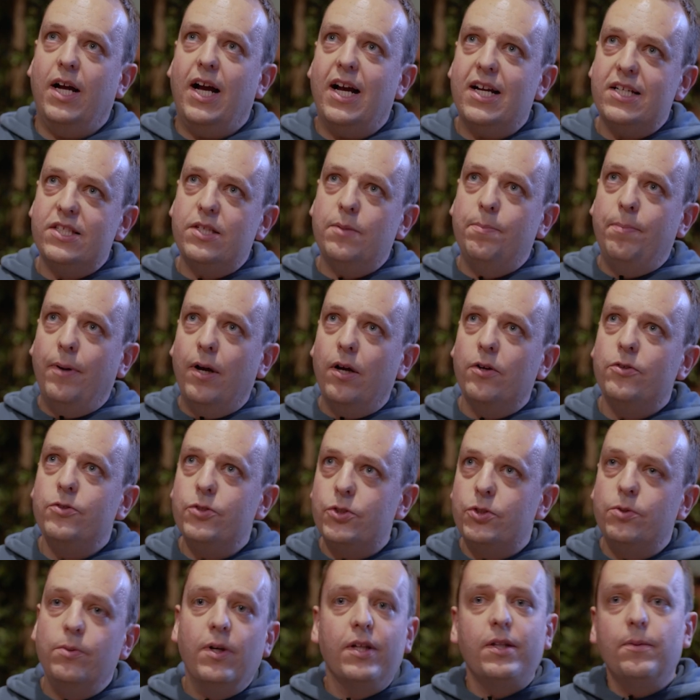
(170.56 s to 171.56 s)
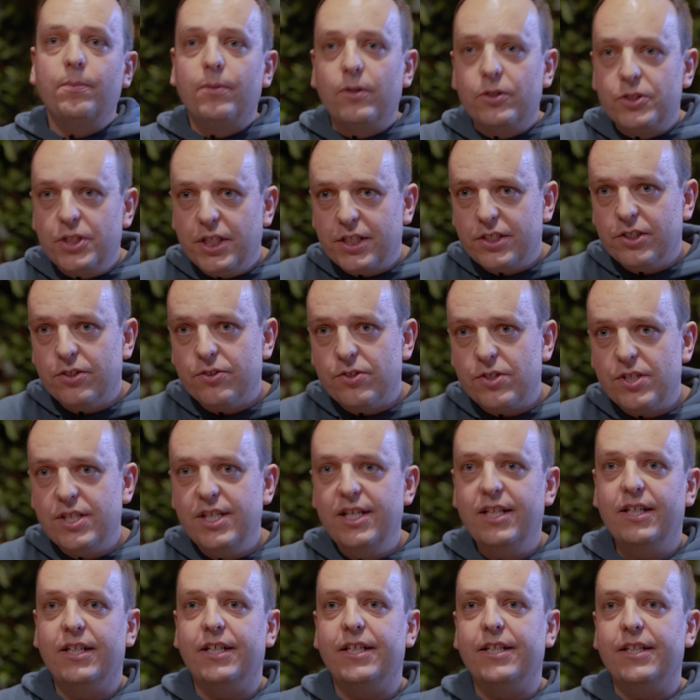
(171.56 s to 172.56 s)
As opposed to other projects on
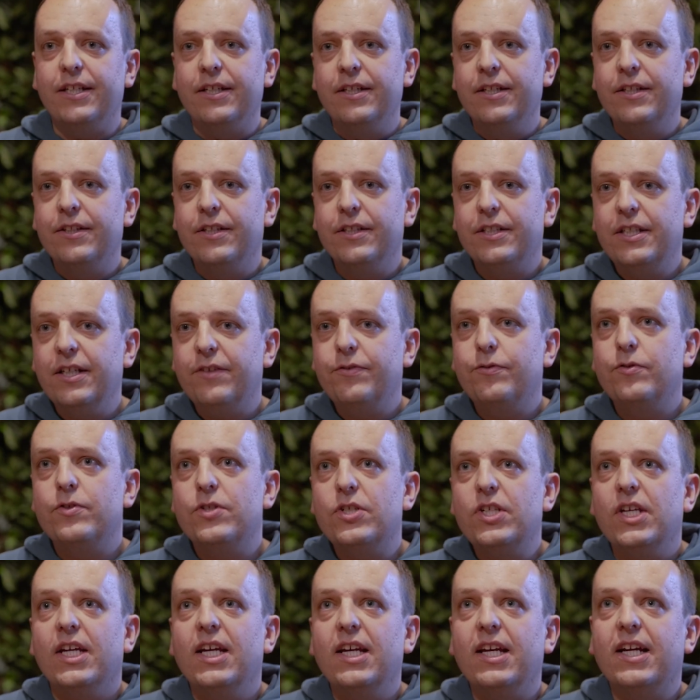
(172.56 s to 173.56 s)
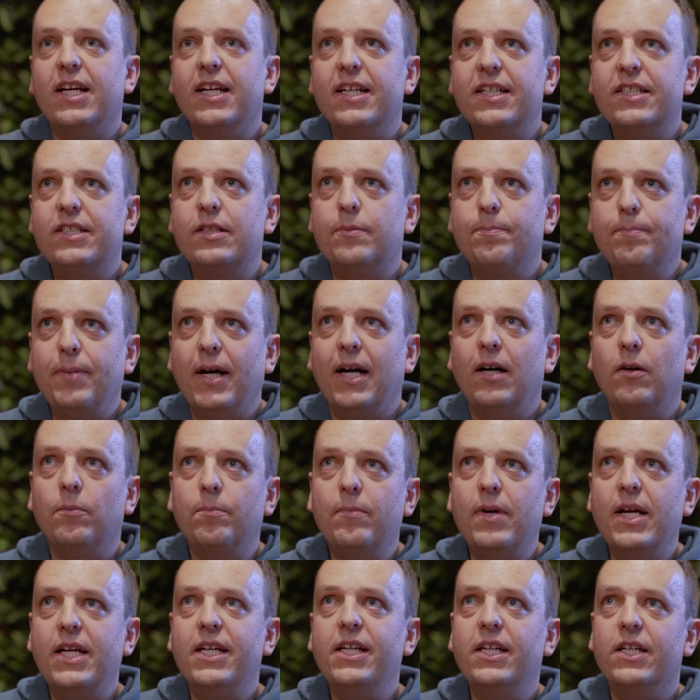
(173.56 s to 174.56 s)
Scilly, the difference here is about
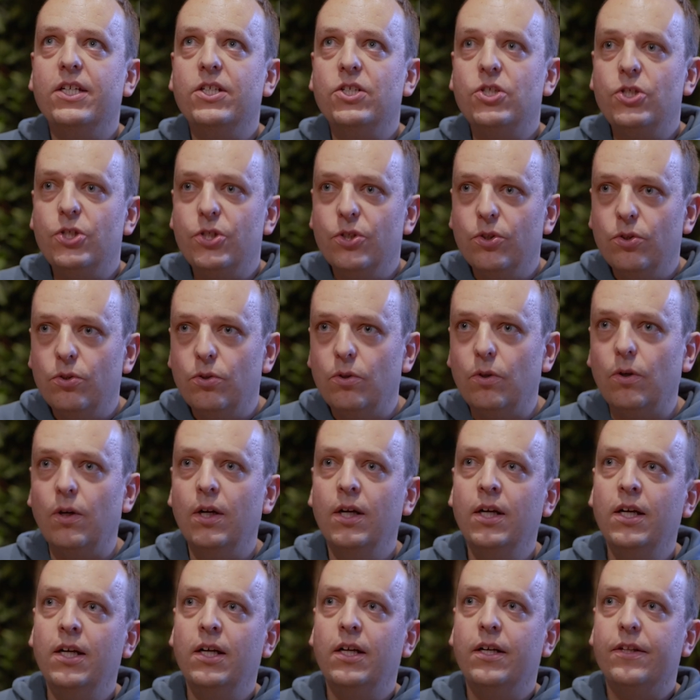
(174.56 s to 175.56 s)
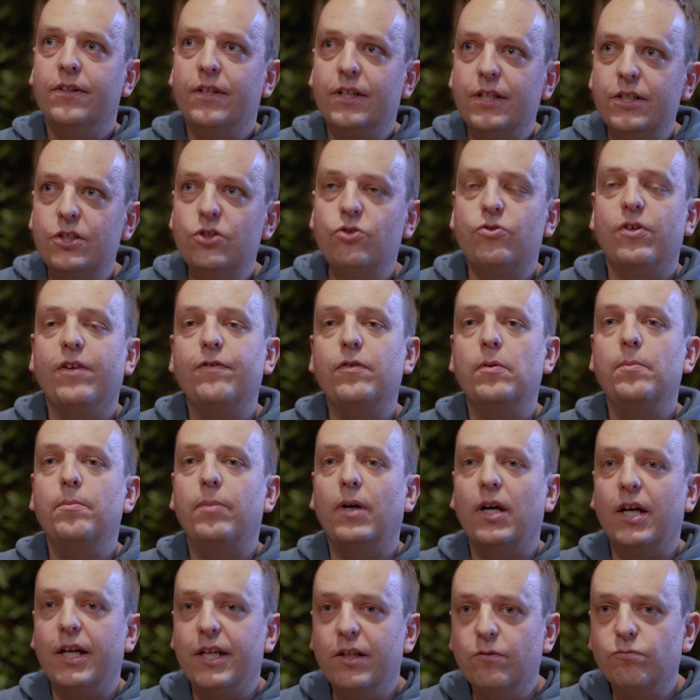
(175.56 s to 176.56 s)
making sure that it's driven
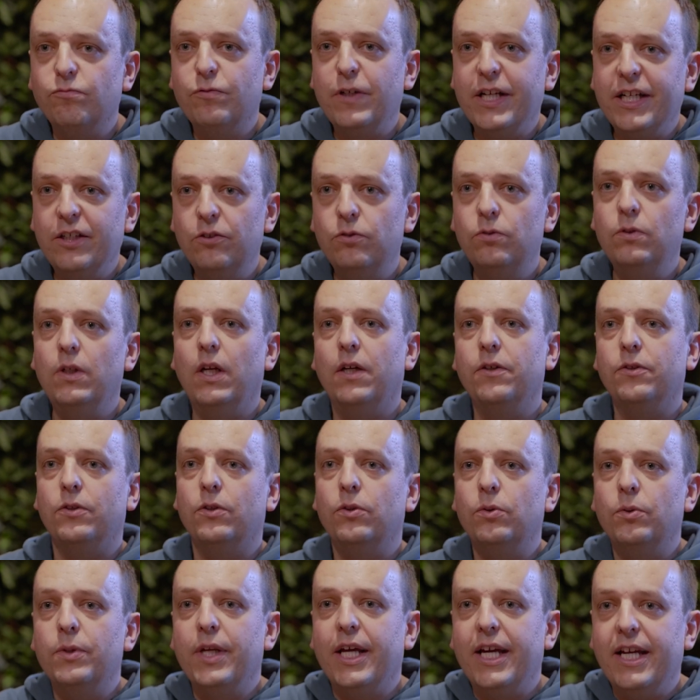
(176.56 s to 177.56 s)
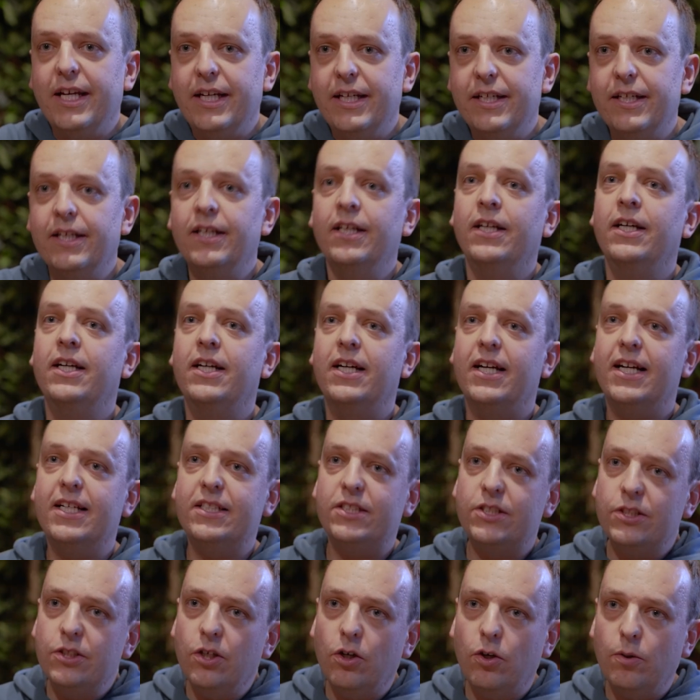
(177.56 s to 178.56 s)
by real local need.
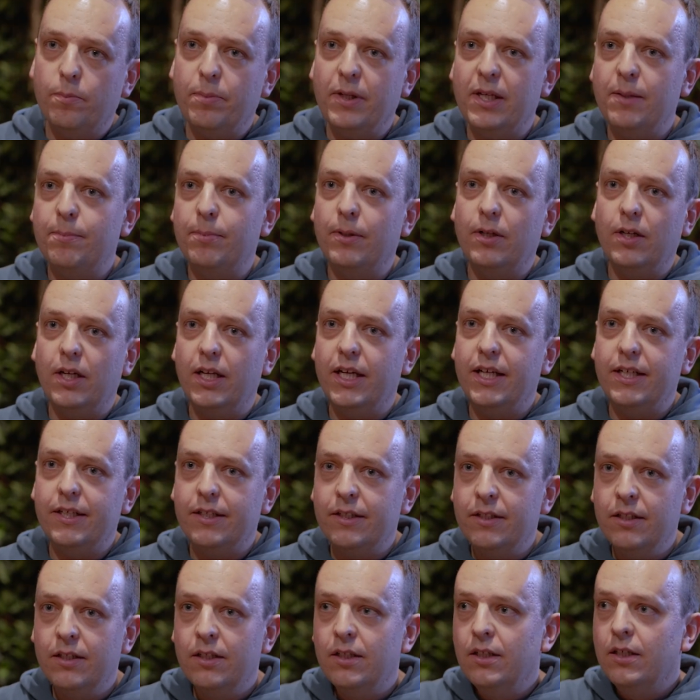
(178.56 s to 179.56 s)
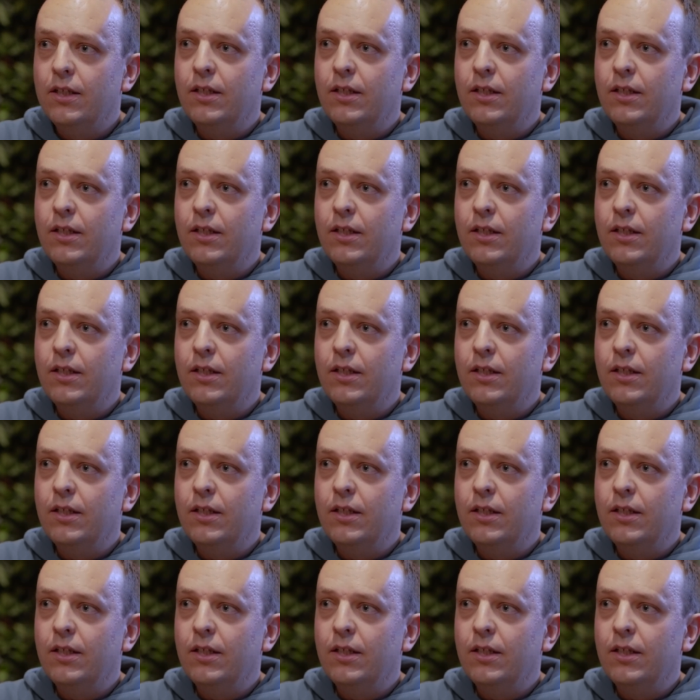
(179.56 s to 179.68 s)
It's not people in